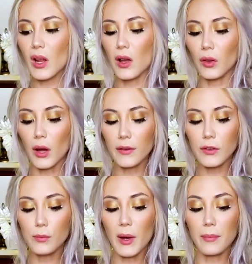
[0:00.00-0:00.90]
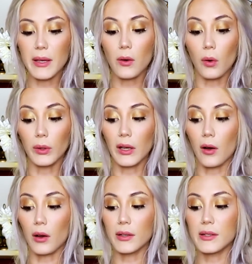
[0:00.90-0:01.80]
a lot of you might be holding
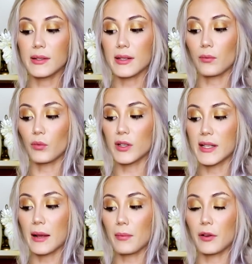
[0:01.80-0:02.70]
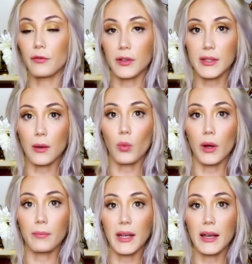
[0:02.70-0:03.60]
on to some resentment for
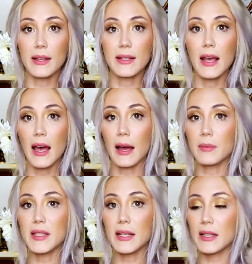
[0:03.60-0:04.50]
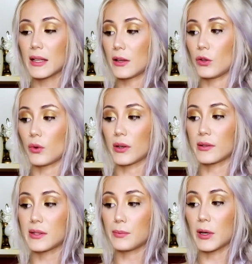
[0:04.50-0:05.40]
someone, because I'm seeing that your
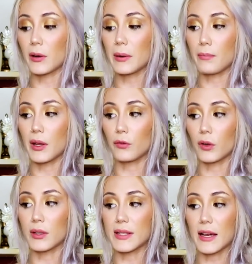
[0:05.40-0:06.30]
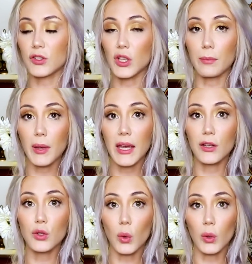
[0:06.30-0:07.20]
spirit mineral is actually
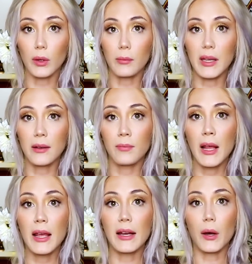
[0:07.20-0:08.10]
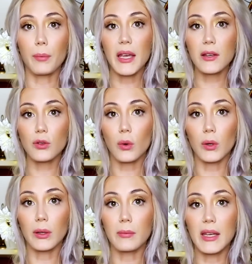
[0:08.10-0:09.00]
pink tourmaline. Now, pink
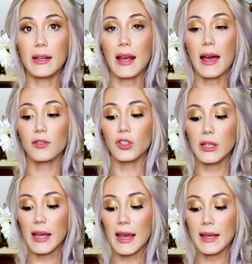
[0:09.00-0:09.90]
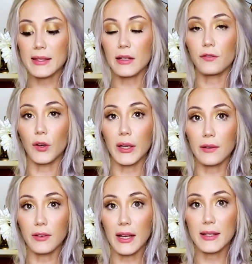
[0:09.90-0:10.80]
tourmaline actually aids in
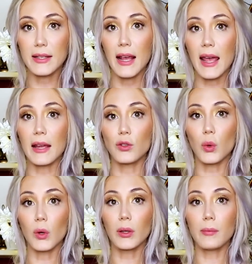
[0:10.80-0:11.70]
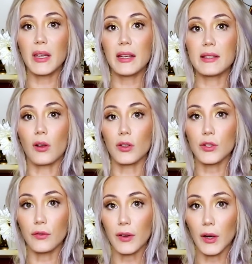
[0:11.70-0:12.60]
forgiveness, and tourmaline is
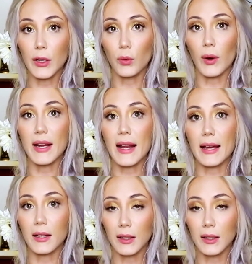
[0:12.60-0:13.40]
also very great at